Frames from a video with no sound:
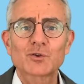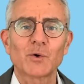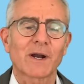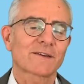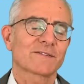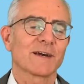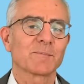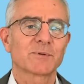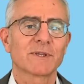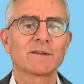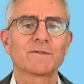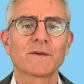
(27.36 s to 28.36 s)
to accept
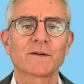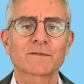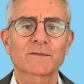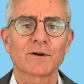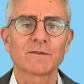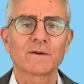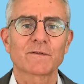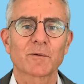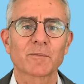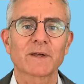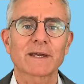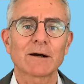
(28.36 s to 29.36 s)
the first offer
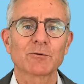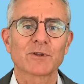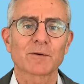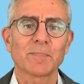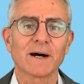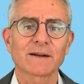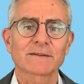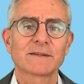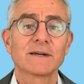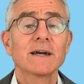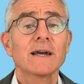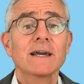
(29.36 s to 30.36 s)
from the counterpart,
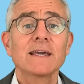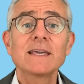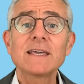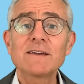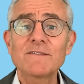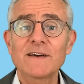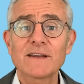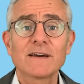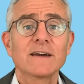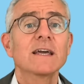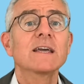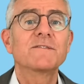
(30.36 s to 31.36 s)
even
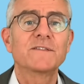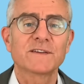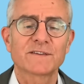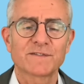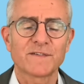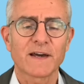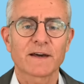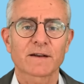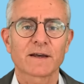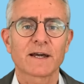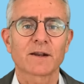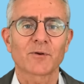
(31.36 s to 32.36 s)
if it's
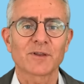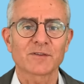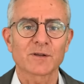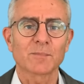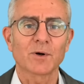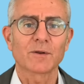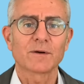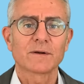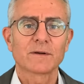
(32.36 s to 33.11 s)
fair and reasonable.